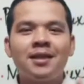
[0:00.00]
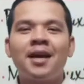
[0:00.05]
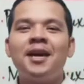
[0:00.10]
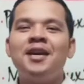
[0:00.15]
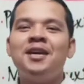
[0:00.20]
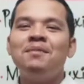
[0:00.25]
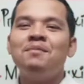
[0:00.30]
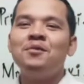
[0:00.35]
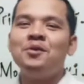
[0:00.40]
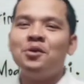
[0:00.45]

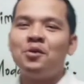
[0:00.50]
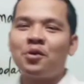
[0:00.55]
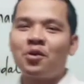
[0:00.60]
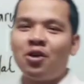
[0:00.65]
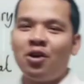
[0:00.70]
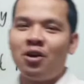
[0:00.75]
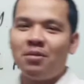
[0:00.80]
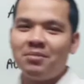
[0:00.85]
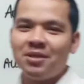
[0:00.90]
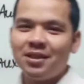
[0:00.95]
keep your
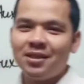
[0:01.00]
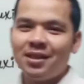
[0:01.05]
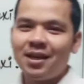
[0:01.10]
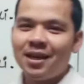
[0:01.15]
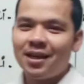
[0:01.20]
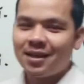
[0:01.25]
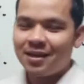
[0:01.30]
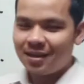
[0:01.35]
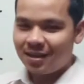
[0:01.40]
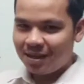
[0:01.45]

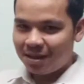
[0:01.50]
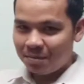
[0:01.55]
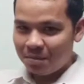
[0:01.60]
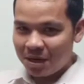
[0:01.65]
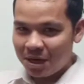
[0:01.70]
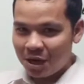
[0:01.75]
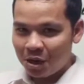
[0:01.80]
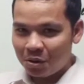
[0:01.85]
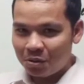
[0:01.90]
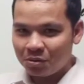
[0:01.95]
comment
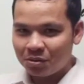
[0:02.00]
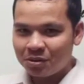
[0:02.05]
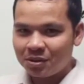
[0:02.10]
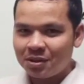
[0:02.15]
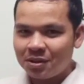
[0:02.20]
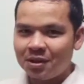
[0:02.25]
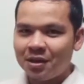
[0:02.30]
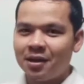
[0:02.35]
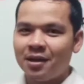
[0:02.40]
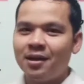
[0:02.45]
below
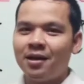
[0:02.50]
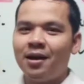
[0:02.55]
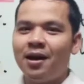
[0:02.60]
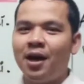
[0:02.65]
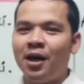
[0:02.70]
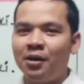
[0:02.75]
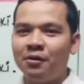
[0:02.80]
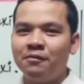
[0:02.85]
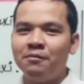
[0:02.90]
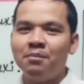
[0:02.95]

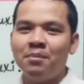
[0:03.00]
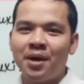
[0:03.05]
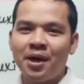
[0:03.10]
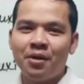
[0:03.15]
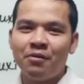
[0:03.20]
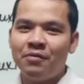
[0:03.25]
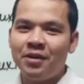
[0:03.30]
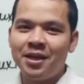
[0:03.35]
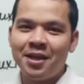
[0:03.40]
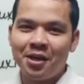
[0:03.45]
of my
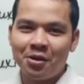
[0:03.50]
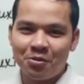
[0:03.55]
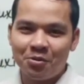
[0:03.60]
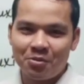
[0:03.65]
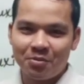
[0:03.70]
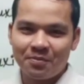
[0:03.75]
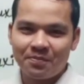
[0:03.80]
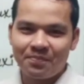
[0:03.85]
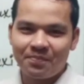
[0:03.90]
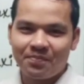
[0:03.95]

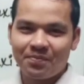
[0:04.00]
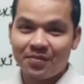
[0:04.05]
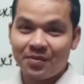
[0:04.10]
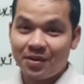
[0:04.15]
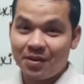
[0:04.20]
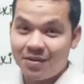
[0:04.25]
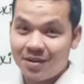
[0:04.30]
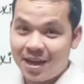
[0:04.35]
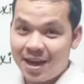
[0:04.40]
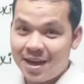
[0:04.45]
video.
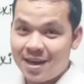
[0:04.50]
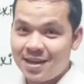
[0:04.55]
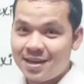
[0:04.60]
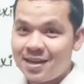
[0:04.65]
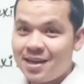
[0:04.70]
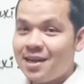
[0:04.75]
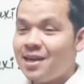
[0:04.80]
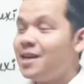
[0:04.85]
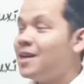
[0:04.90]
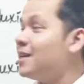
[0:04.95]

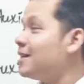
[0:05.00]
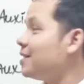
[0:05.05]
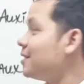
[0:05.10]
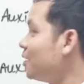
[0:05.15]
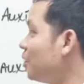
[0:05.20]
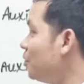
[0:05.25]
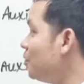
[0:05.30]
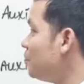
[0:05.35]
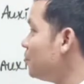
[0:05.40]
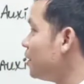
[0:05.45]
Okay,
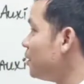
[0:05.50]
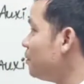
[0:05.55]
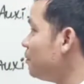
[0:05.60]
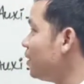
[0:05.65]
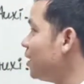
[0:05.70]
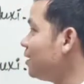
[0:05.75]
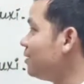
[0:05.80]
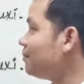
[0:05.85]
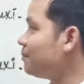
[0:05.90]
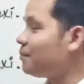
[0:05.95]
so
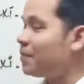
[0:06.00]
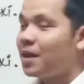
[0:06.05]
everyone,